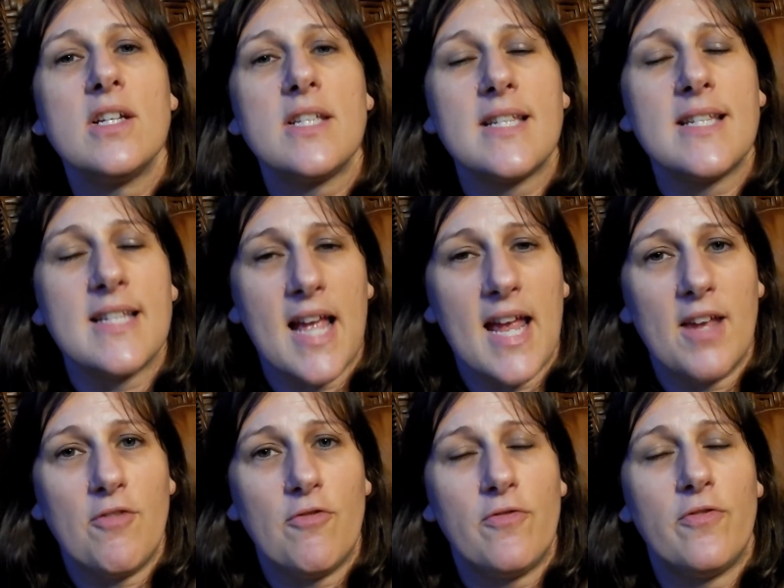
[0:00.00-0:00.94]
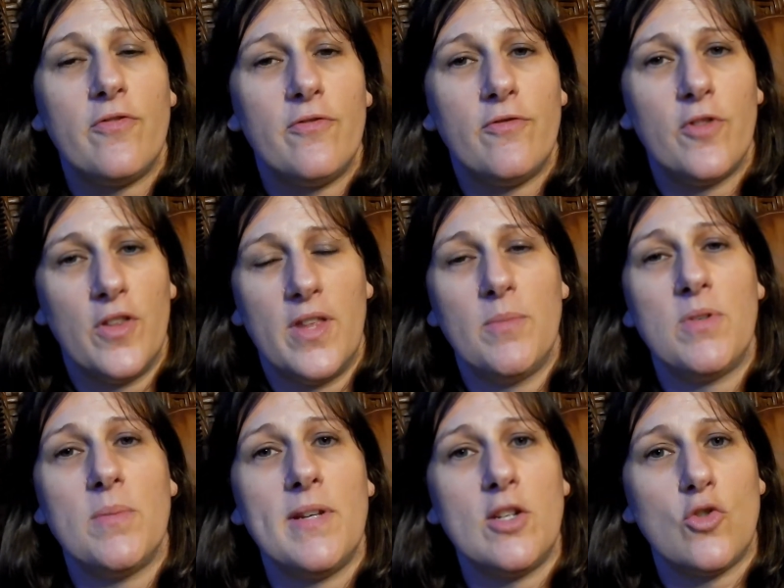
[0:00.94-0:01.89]
safe for them
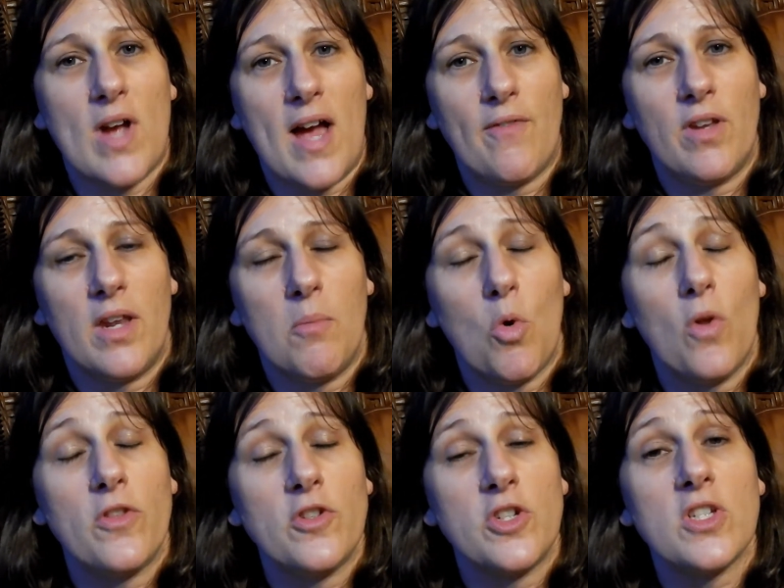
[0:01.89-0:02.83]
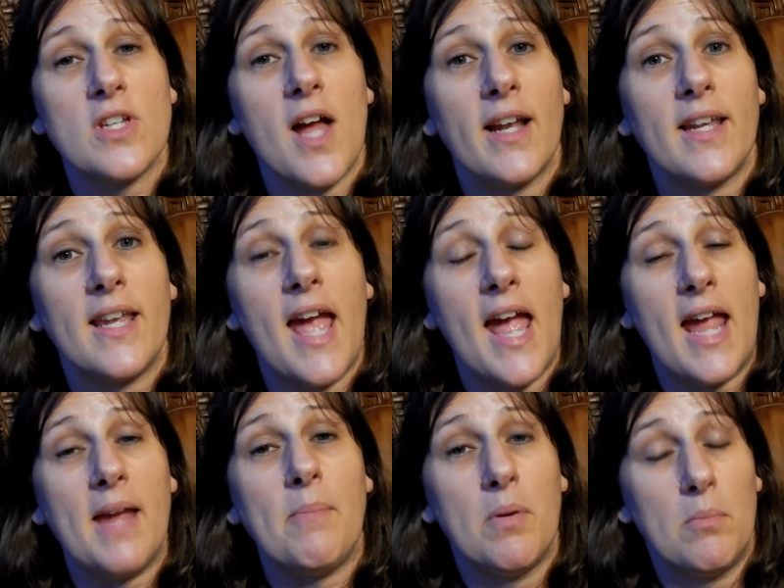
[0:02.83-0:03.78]
to be driving anymore. They're just not
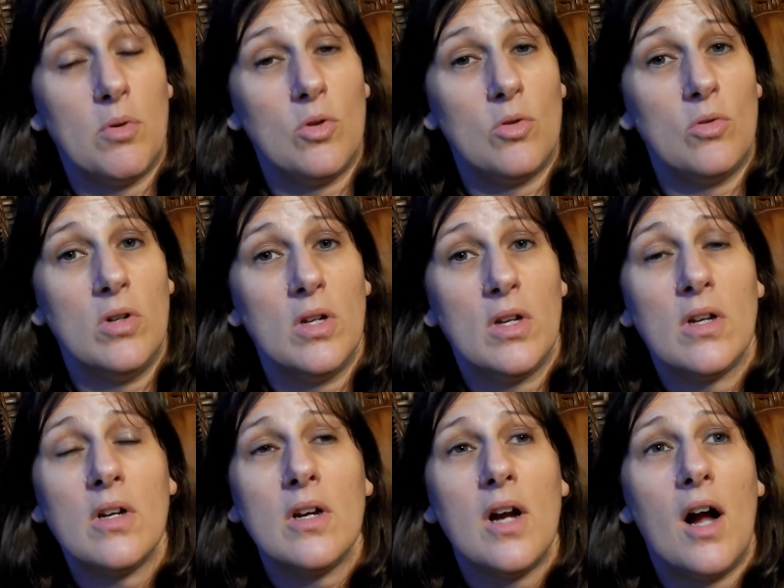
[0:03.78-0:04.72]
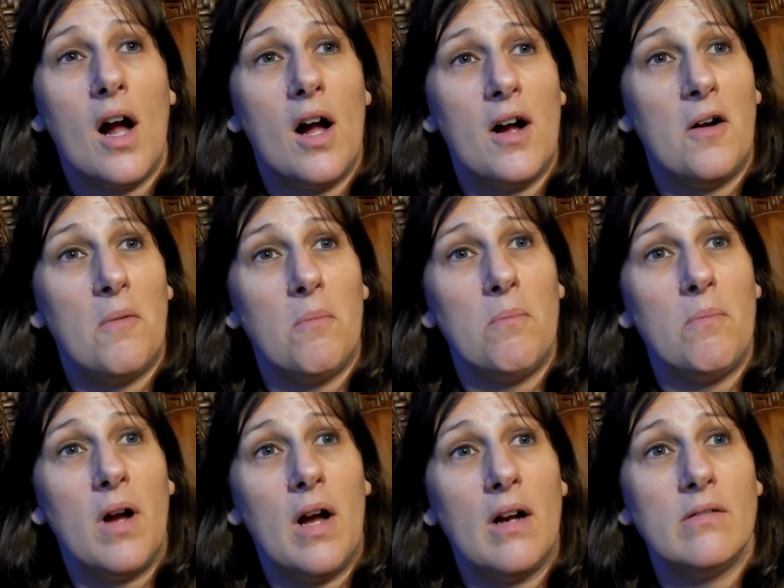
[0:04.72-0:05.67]
capable
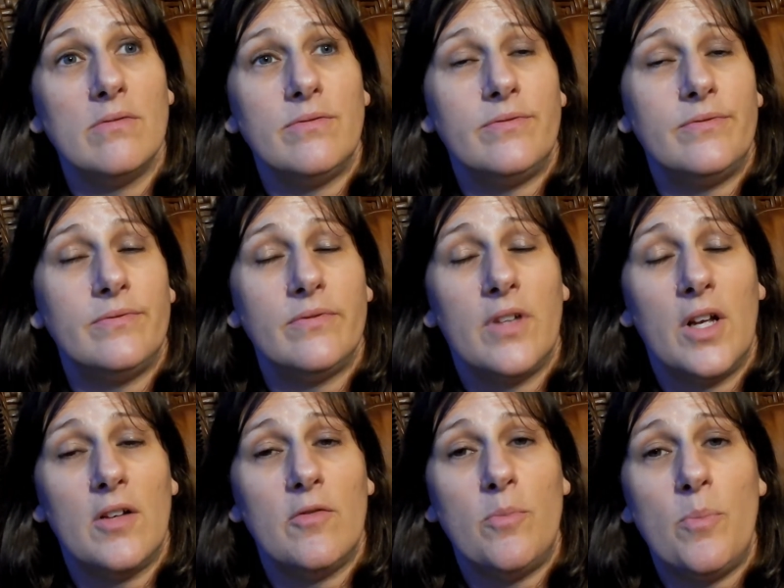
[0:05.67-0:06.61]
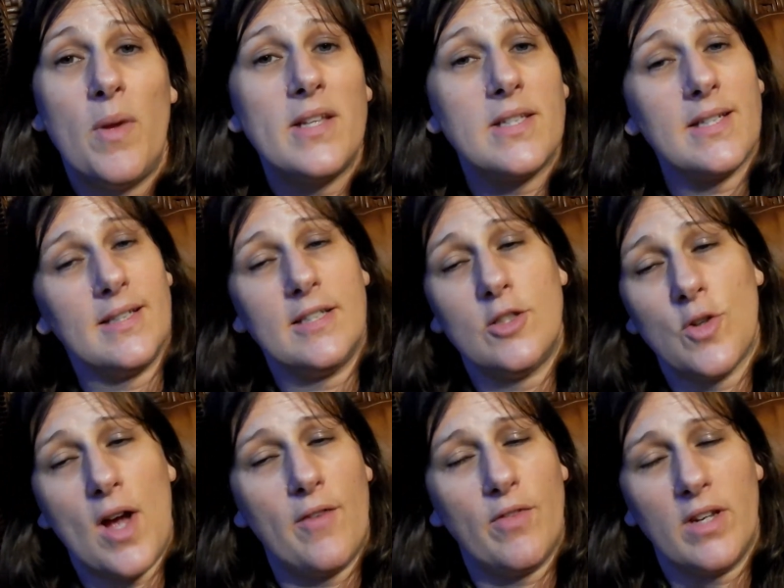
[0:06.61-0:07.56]
of basically
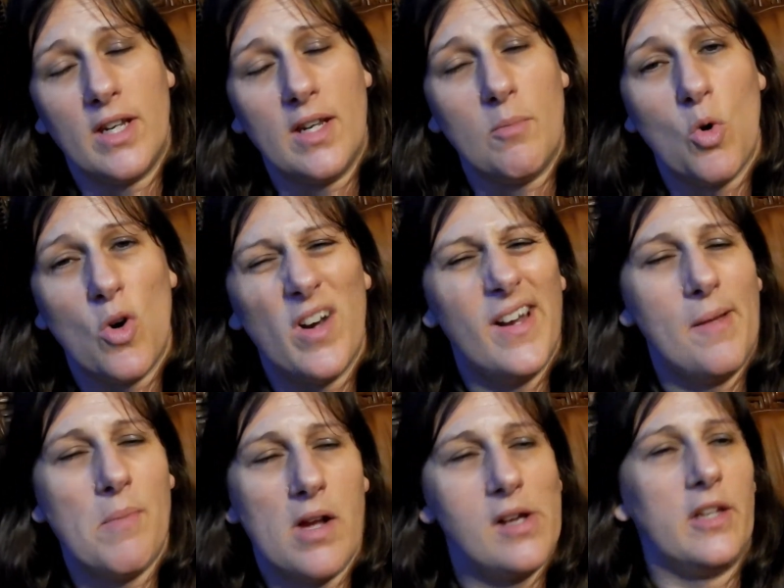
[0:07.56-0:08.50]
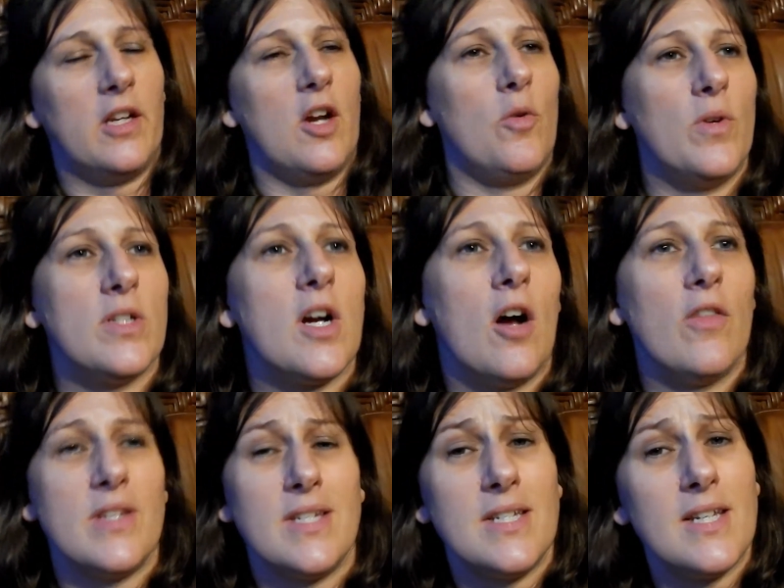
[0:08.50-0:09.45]
driving anymore. And I'm not going to go into all
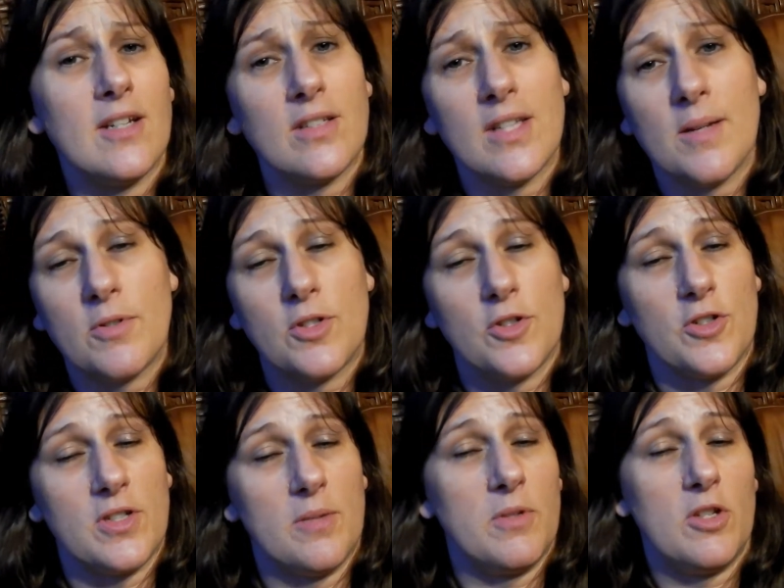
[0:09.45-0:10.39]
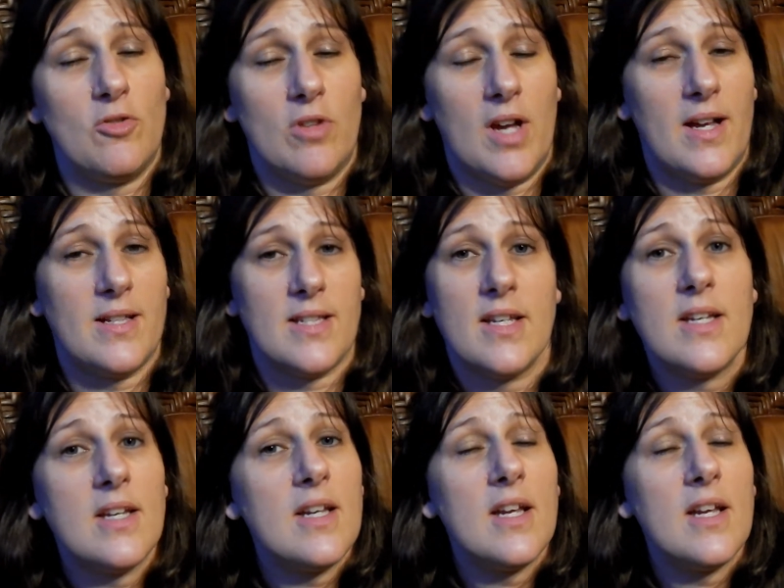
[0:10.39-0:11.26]
the details, and I'm sure some of you guys